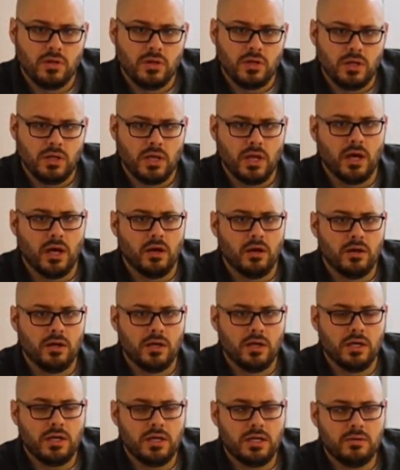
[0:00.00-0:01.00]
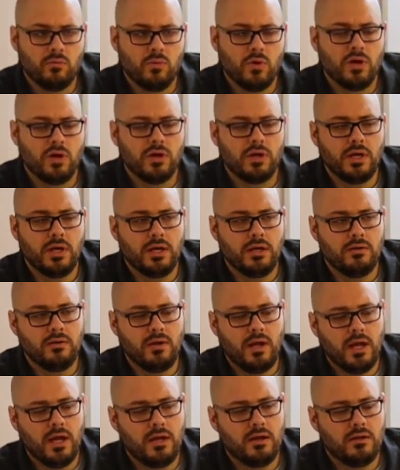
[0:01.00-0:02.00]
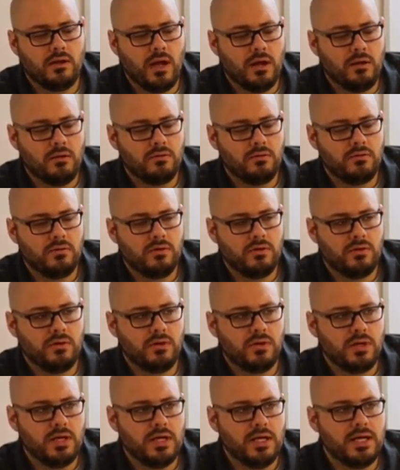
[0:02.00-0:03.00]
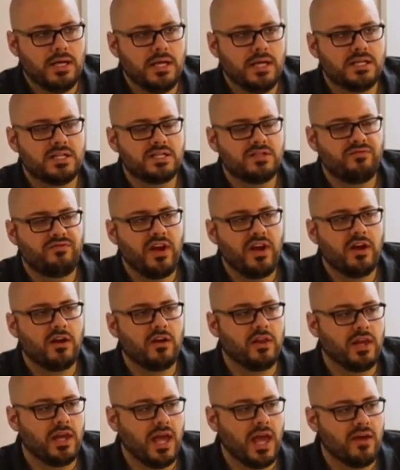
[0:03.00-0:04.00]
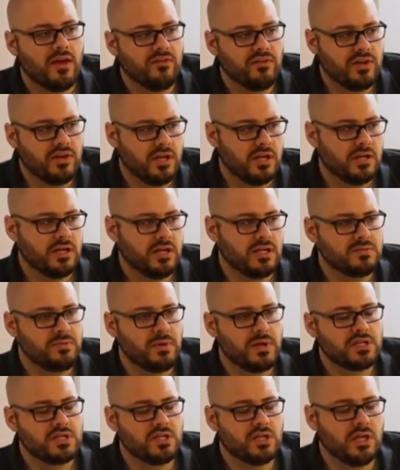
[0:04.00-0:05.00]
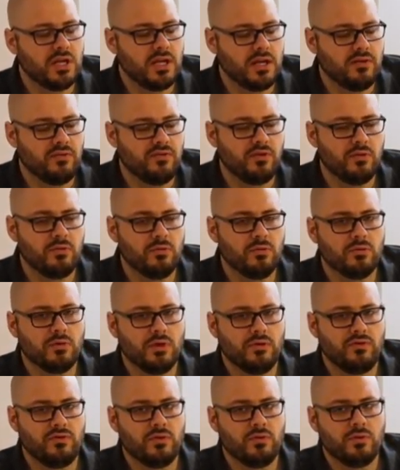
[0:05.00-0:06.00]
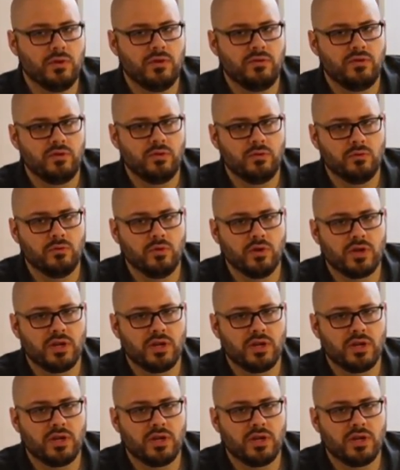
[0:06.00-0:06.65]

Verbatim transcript: Yeah, it, well, and and I it, it's fairly evident, especially if you if you if you look